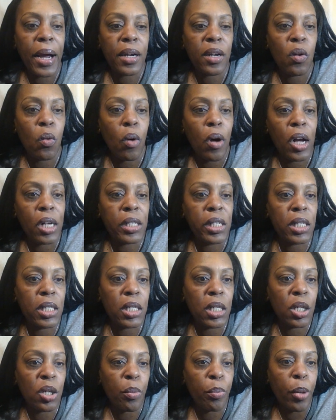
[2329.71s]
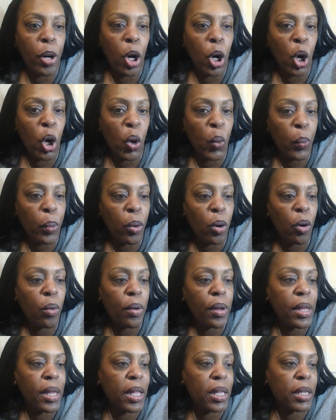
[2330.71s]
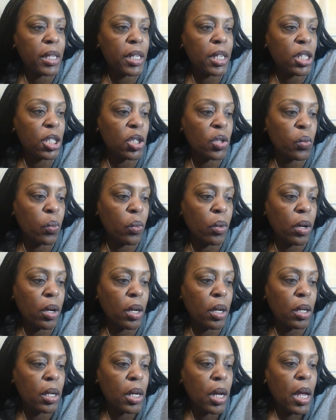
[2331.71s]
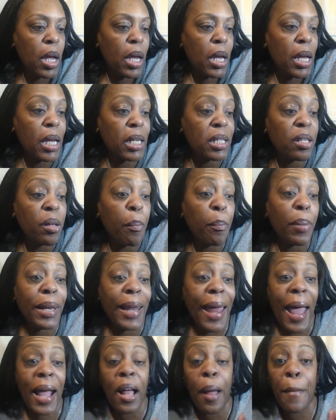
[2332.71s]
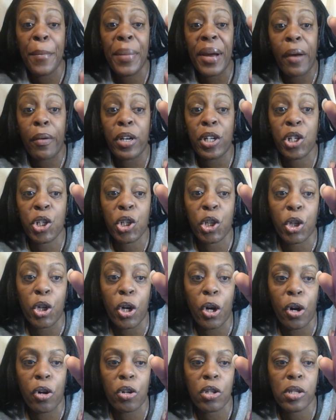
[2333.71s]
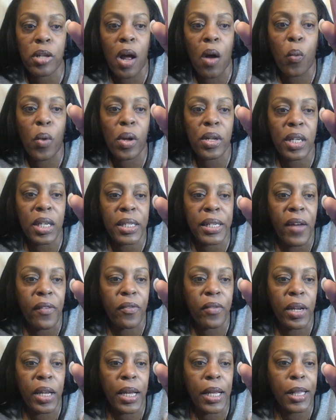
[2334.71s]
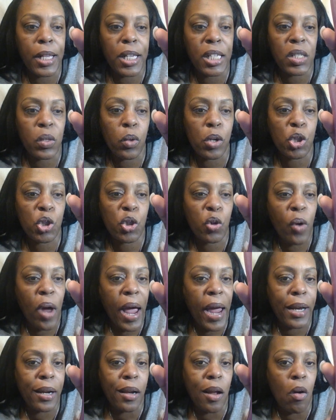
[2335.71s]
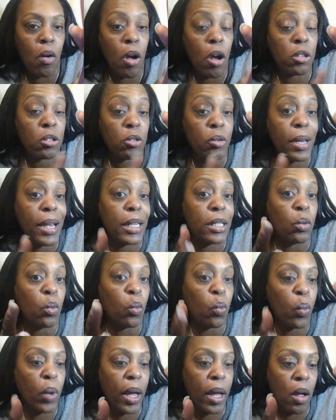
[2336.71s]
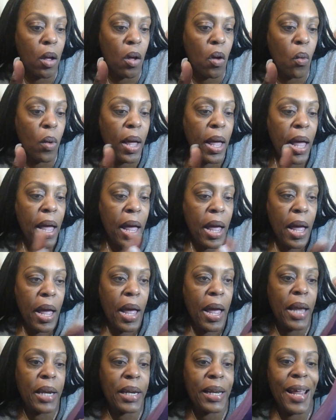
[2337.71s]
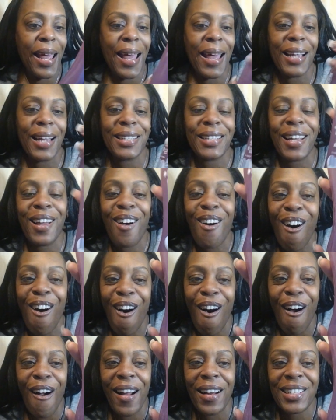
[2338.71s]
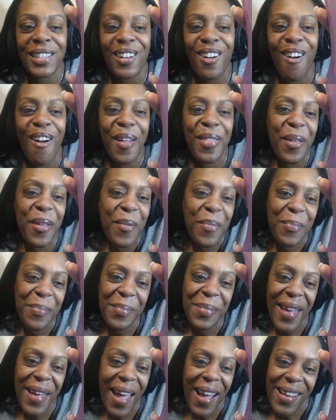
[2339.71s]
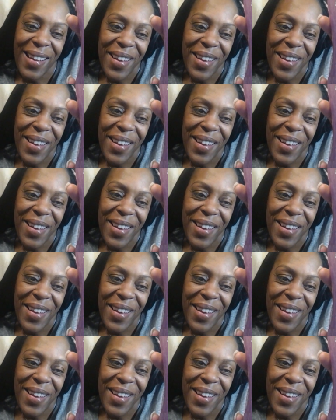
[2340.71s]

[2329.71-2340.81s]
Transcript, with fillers: This is in the purple. And this one is the blackberry sugar. So I wanted to definitely give this one try it out also as well. And it has a heart on the back of it.